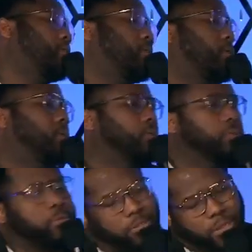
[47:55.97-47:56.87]
you know,
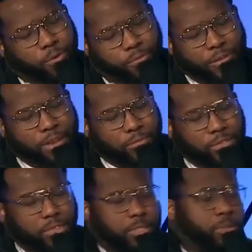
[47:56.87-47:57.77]
that revival
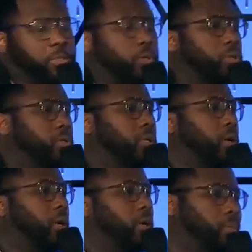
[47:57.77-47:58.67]
seems cool and
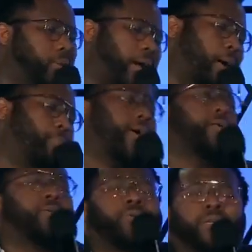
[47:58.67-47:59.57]
all, but I
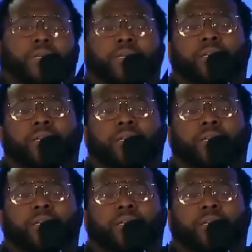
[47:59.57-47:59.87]
probably would have did